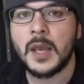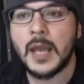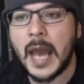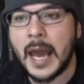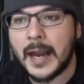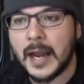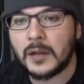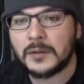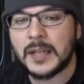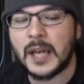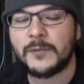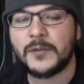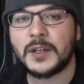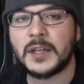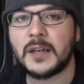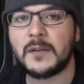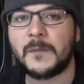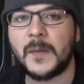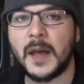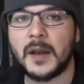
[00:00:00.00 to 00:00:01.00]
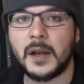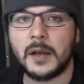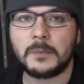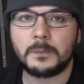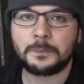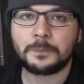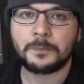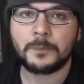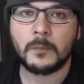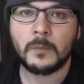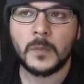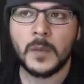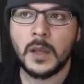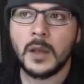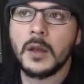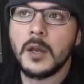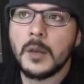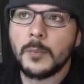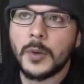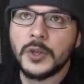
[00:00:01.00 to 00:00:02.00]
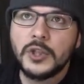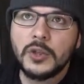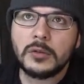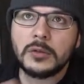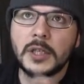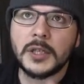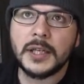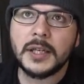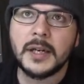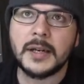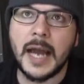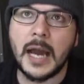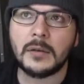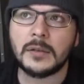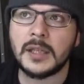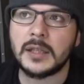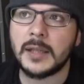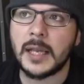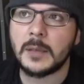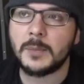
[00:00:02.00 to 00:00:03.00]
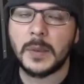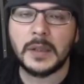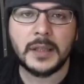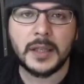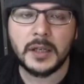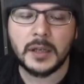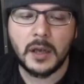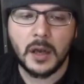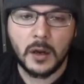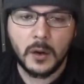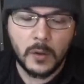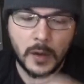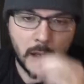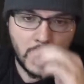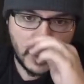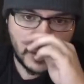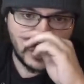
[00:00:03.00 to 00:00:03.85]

And I'll never give that up. But you look at an outlet like Politico,